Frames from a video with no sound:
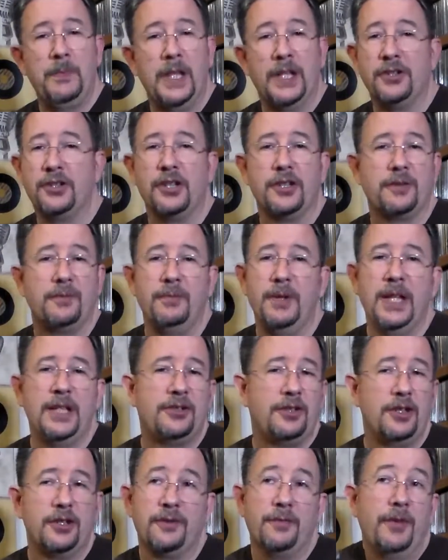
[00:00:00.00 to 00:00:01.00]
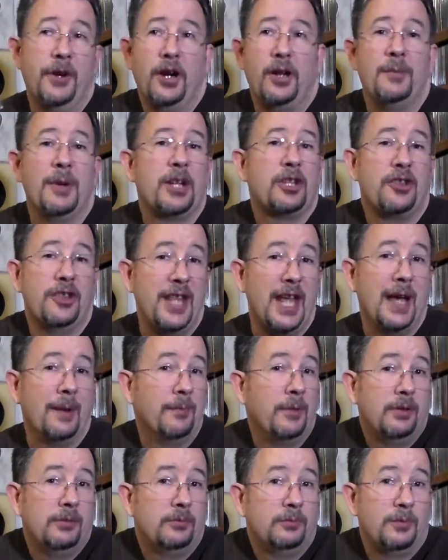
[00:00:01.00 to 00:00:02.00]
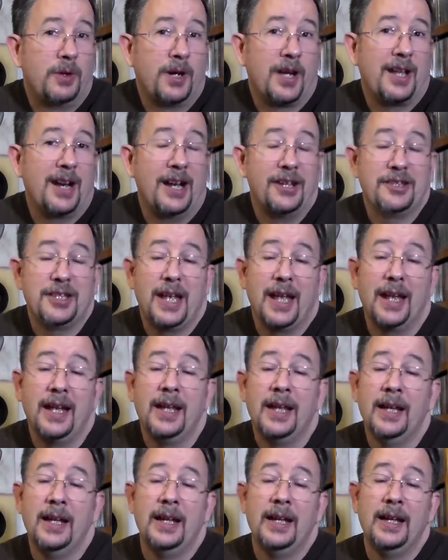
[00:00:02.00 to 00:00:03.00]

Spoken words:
It's just very much them. What can I say?